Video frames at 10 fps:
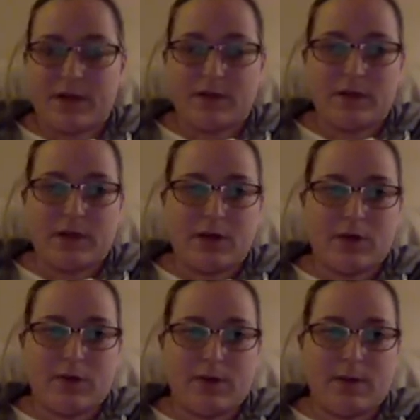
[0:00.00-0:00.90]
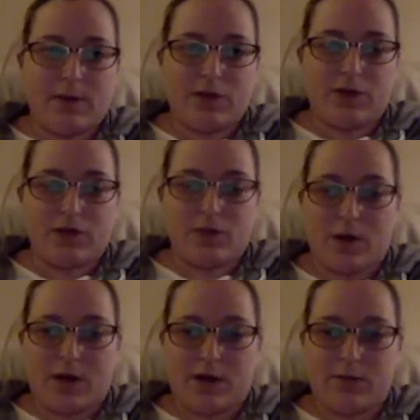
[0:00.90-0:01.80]
So let me just
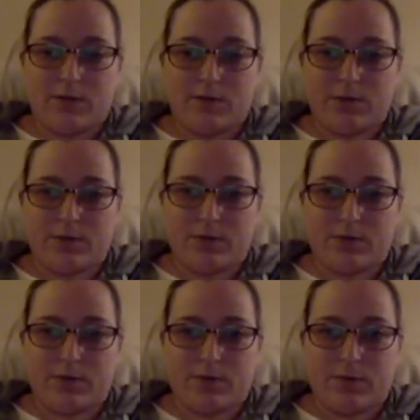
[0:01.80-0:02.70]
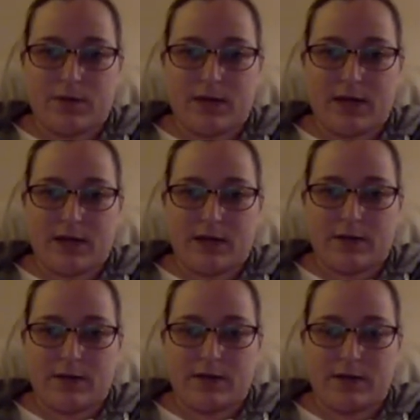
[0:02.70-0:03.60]
walk you through what it
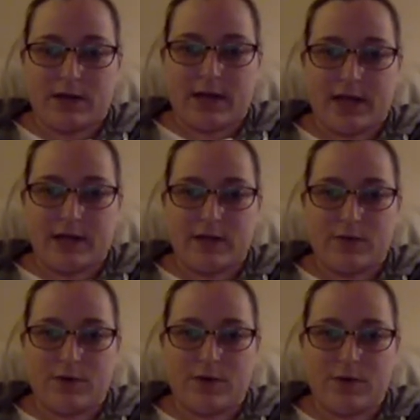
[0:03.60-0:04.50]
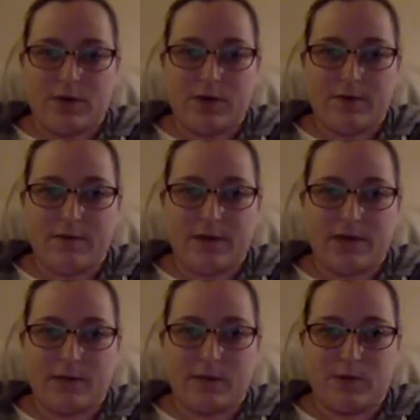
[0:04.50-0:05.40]
looks like. So when you go to your
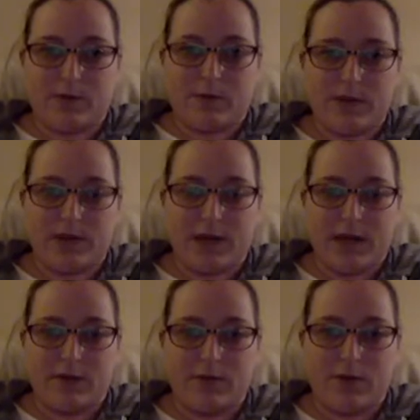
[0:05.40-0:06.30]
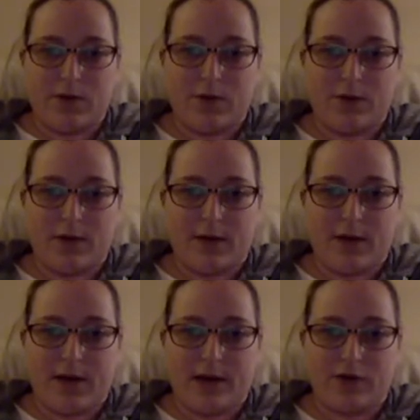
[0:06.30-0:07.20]
Facebook group, because I don't know without
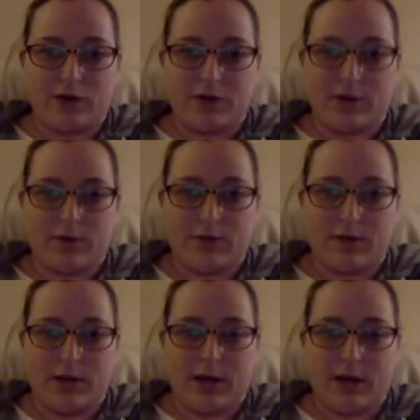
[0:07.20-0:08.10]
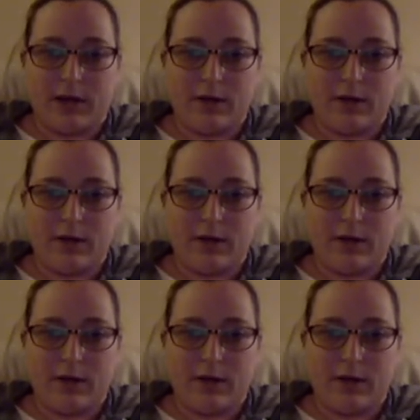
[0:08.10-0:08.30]
actually looking.